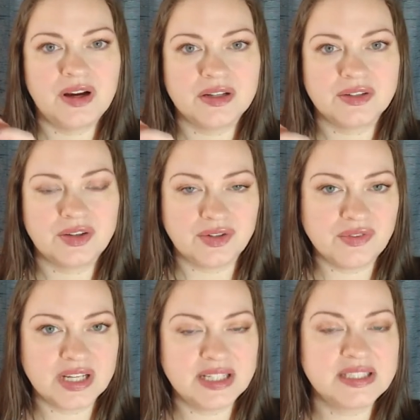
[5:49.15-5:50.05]
on
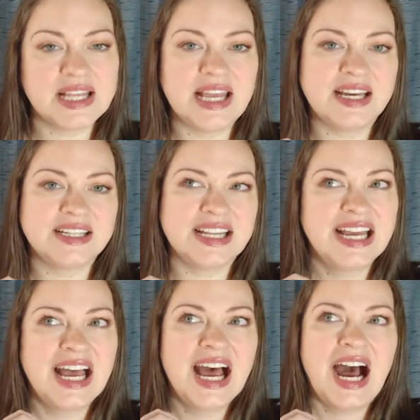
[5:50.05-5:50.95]
Goodreads, and
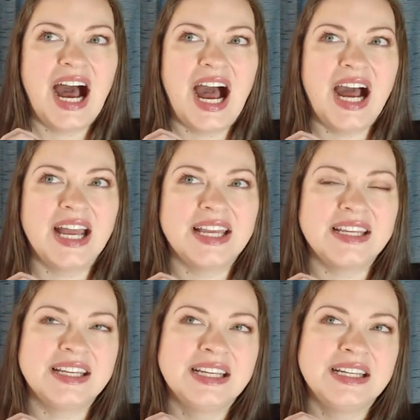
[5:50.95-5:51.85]

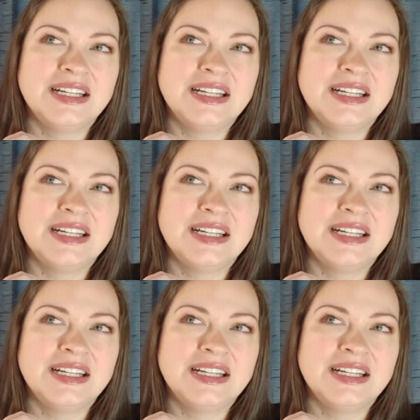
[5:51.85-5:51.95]
I